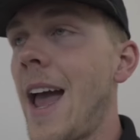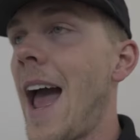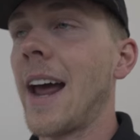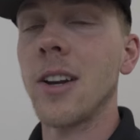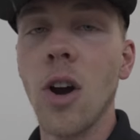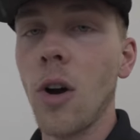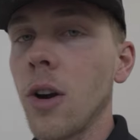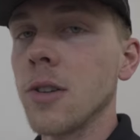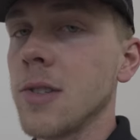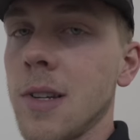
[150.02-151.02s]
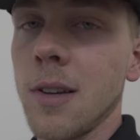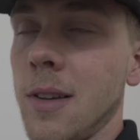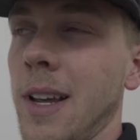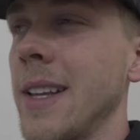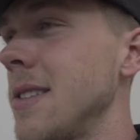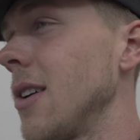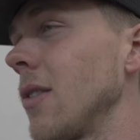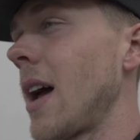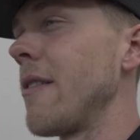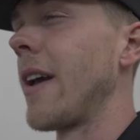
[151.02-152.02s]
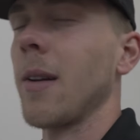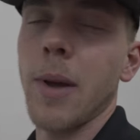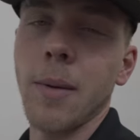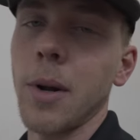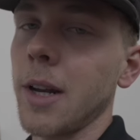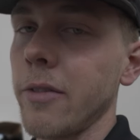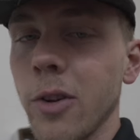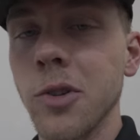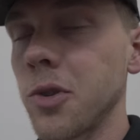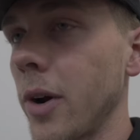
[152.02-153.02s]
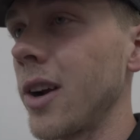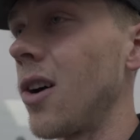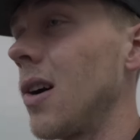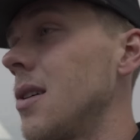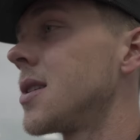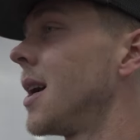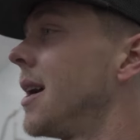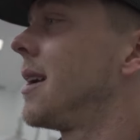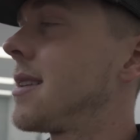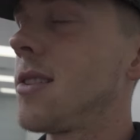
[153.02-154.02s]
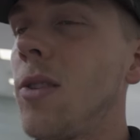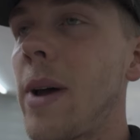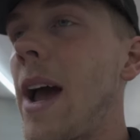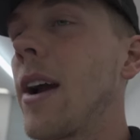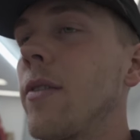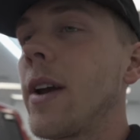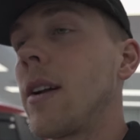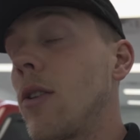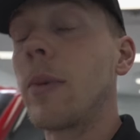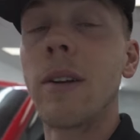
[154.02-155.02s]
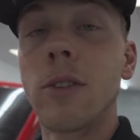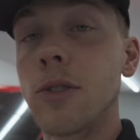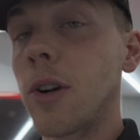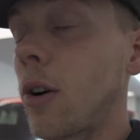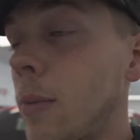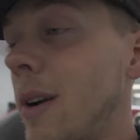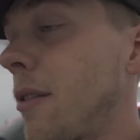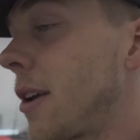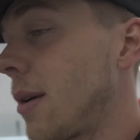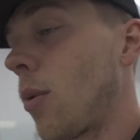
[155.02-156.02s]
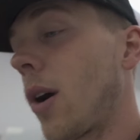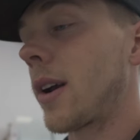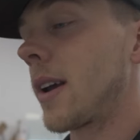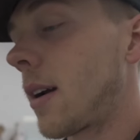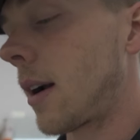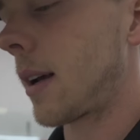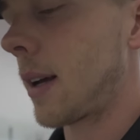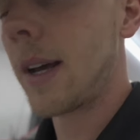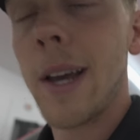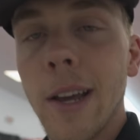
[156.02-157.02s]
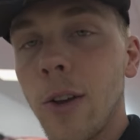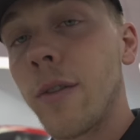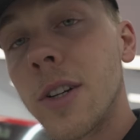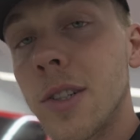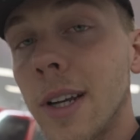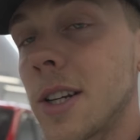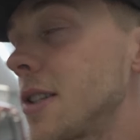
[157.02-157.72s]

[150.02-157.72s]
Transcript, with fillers: add cars into your life and make money if you enjoy cars. It's a little bit aggravating, a little bit of a struggle, but if you keep working on it, you'll eventually get